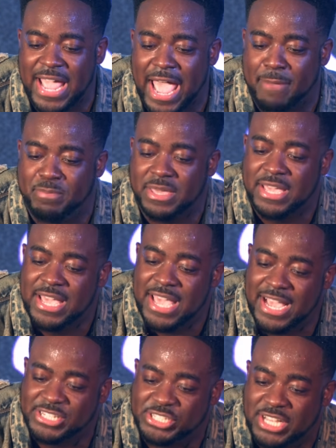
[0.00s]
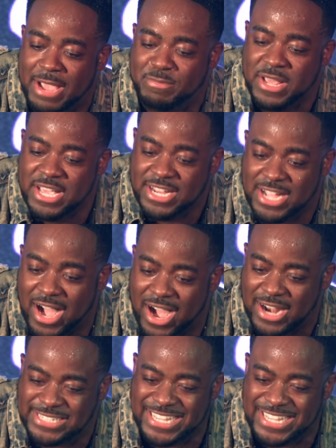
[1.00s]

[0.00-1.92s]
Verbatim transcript: happy except God.